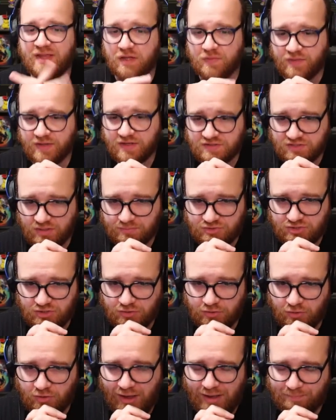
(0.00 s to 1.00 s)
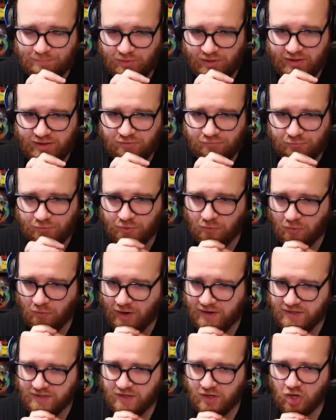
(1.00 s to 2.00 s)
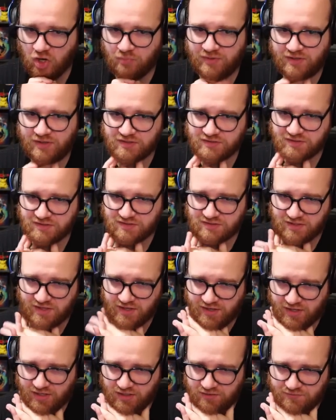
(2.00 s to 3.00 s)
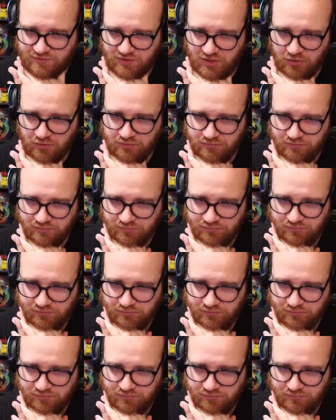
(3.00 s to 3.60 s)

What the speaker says: Assumption they're not playing for the right here because it's the negative zone.